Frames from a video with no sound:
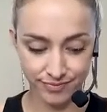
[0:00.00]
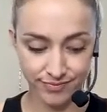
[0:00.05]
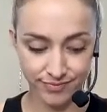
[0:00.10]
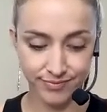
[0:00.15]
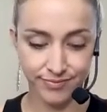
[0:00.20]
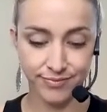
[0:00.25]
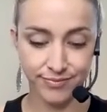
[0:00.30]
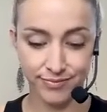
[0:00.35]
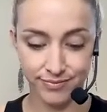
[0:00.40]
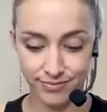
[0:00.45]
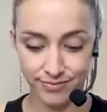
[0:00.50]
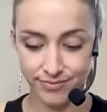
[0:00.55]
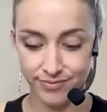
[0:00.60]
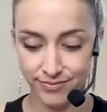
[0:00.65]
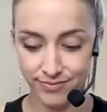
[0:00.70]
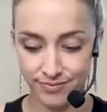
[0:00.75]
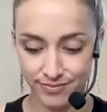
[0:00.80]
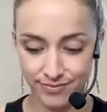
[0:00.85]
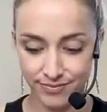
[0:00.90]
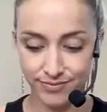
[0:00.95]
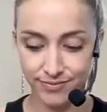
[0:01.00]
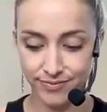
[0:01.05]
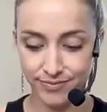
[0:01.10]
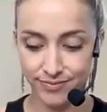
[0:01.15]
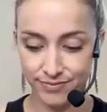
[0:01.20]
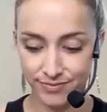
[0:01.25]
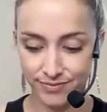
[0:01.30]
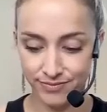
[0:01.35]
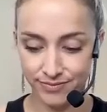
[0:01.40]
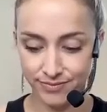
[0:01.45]

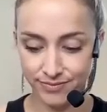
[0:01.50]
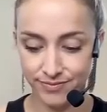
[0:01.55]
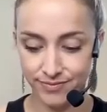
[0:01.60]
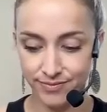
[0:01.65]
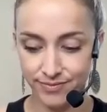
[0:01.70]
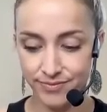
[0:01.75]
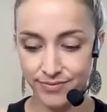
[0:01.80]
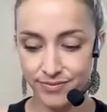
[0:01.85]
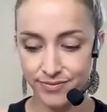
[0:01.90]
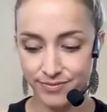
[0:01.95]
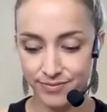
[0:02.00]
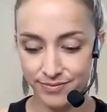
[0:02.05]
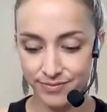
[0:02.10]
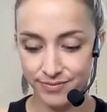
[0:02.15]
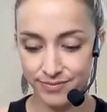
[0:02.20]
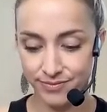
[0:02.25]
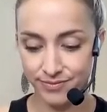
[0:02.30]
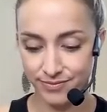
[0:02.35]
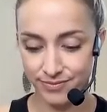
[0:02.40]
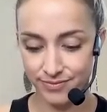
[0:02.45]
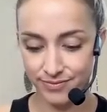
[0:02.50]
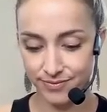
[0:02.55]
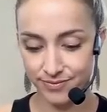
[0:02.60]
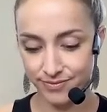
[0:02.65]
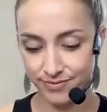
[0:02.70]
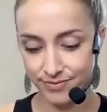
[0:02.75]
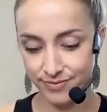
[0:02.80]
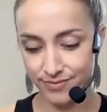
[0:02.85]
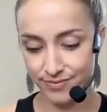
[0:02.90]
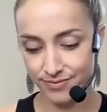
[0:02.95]

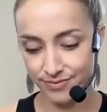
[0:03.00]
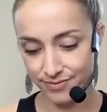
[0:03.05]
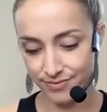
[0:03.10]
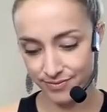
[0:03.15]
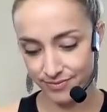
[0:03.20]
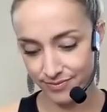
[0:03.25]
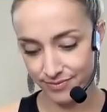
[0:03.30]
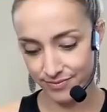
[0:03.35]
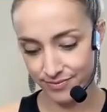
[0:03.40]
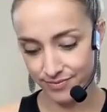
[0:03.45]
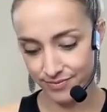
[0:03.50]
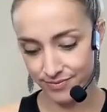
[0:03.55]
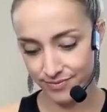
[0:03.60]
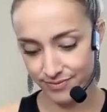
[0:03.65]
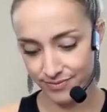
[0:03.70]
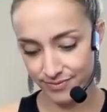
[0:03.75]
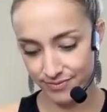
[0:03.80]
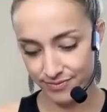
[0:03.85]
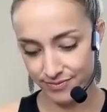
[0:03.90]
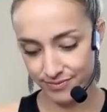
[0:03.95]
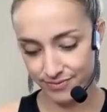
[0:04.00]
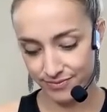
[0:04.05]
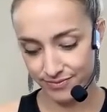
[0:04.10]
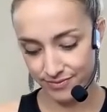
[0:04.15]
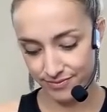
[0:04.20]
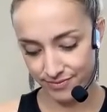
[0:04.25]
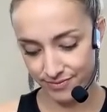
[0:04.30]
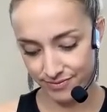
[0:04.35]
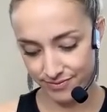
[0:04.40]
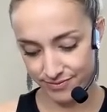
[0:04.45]

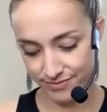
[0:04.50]
This person isn't speaking.